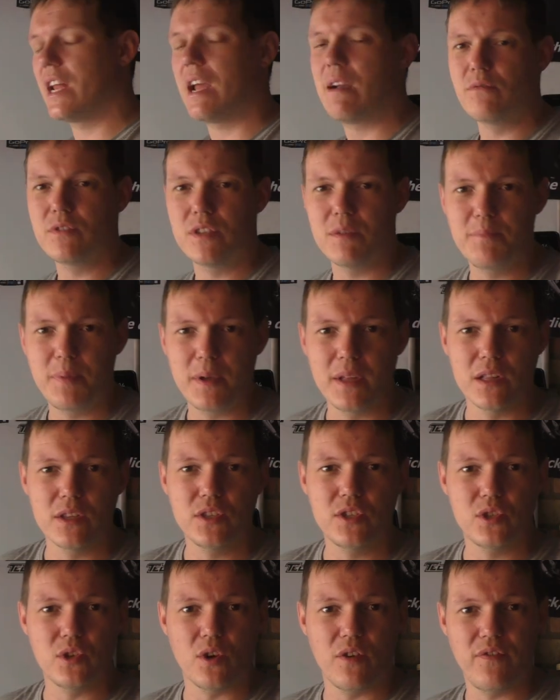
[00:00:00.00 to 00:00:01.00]
and how to
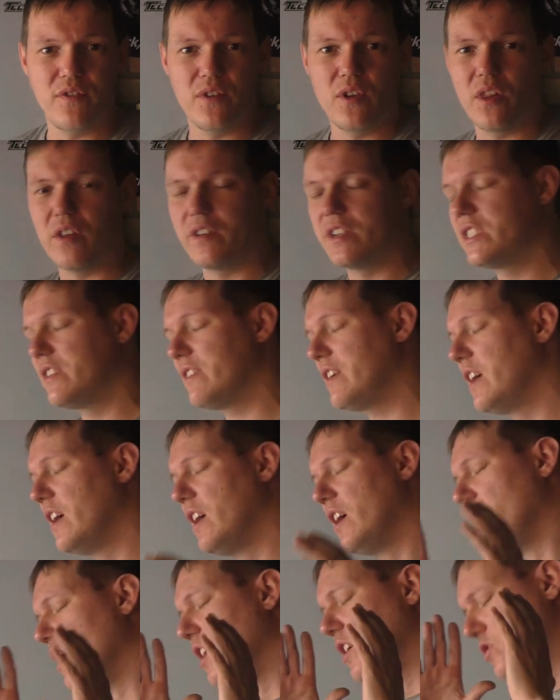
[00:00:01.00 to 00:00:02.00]
build stuff and all the rest of it,
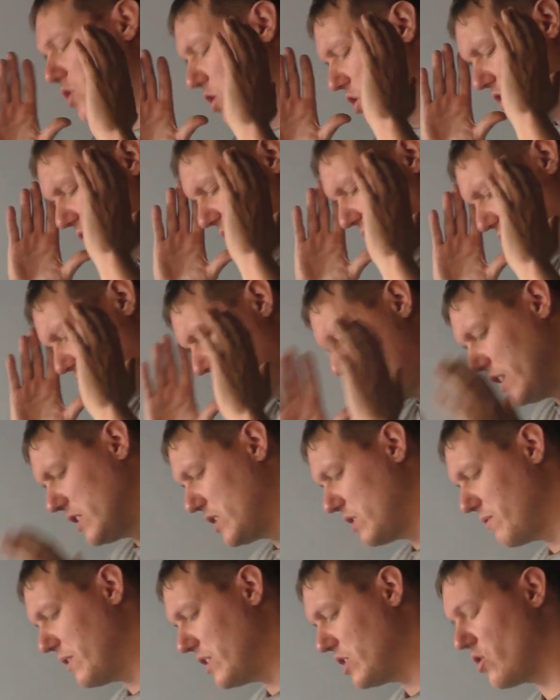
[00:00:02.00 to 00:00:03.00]
just
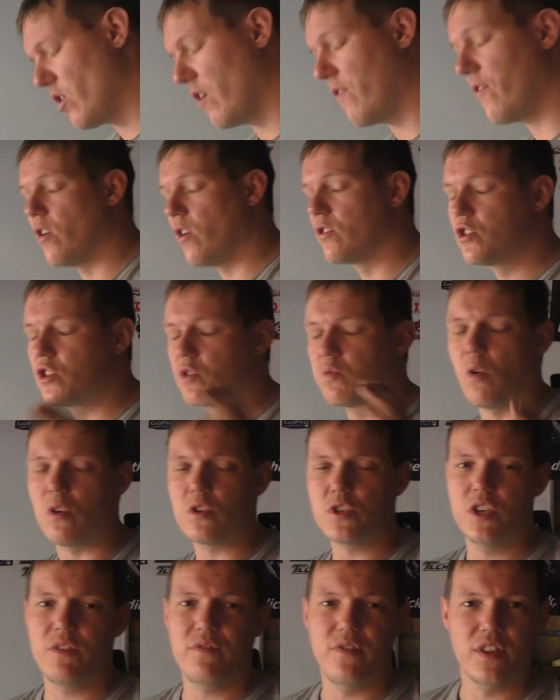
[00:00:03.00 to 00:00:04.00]
fucking switch or just
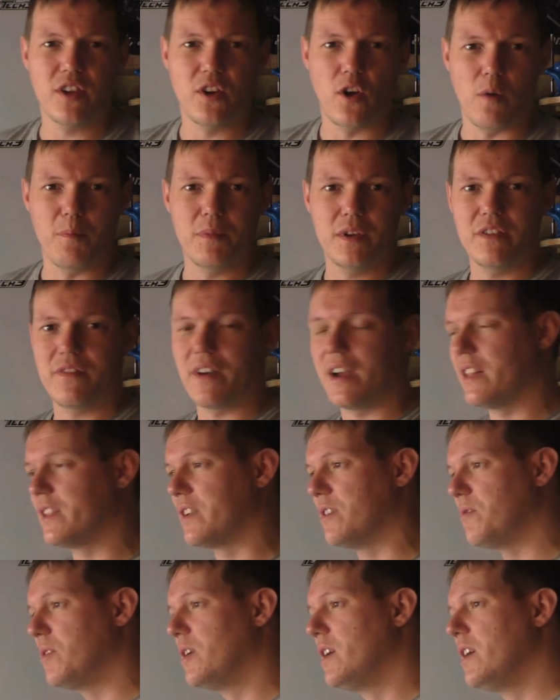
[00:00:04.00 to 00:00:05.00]
watch it for the comedy
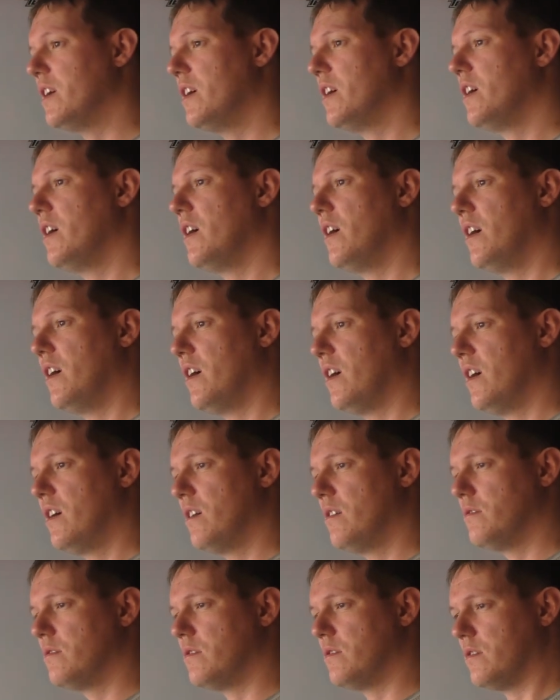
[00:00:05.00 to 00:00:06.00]
value.
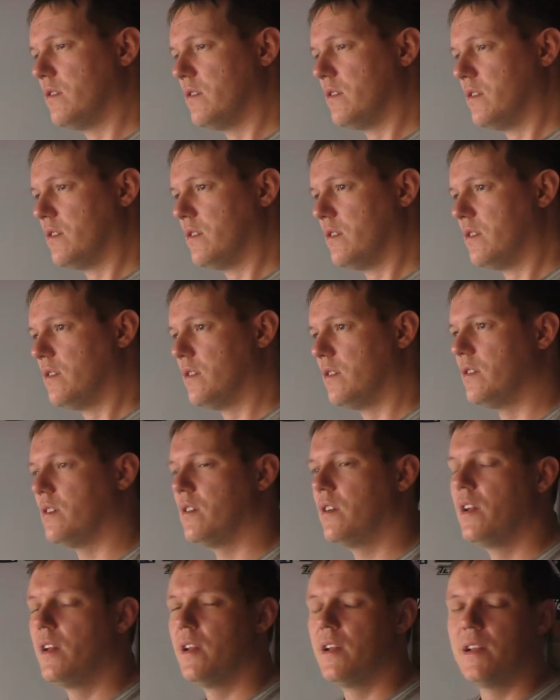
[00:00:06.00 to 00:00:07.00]

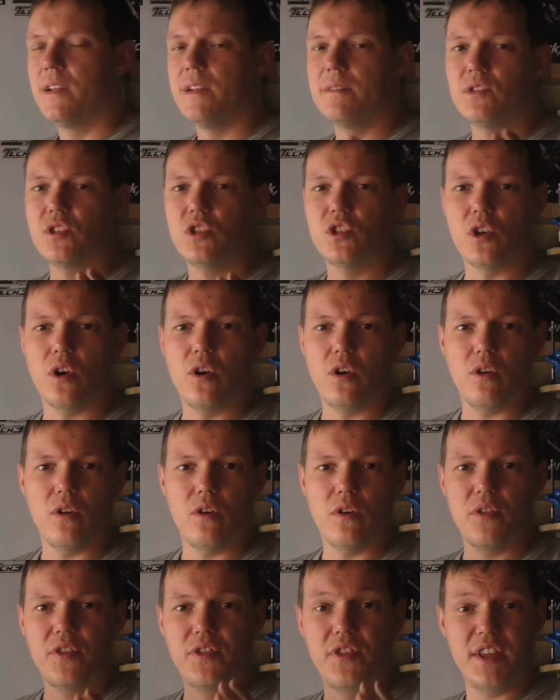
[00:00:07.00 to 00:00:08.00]
Oh.
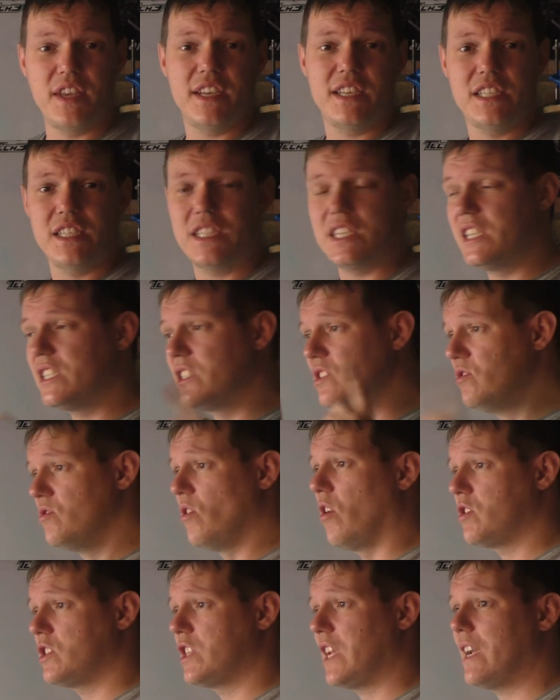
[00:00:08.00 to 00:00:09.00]
So, this is
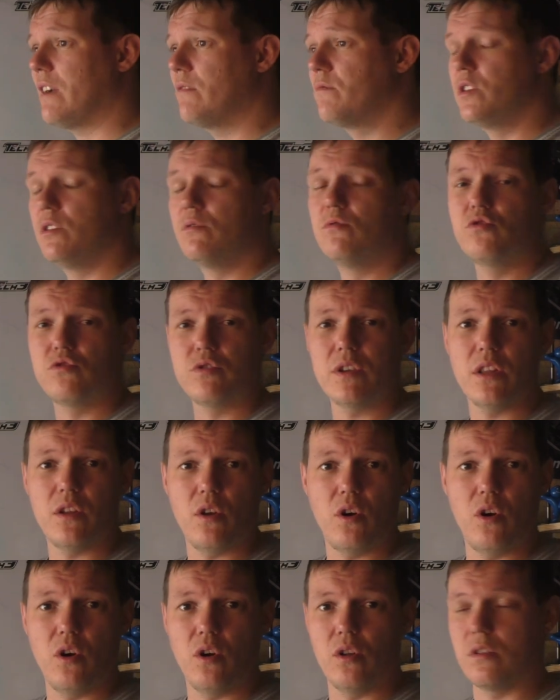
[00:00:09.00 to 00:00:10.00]
not how you drill
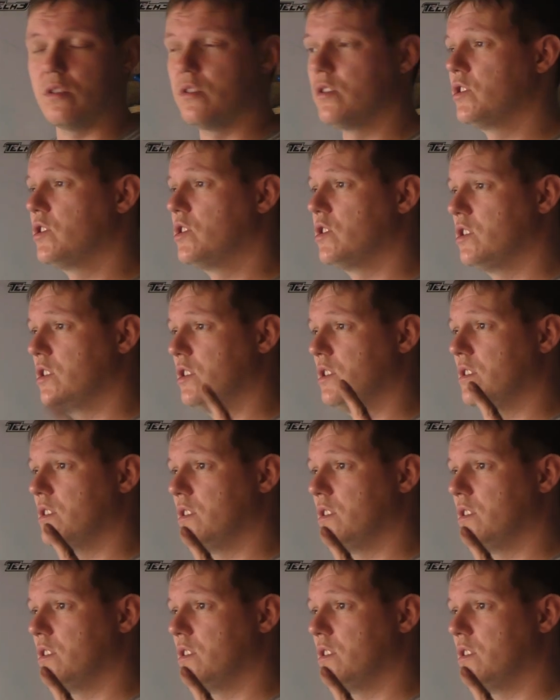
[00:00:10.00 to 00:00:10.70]
holes.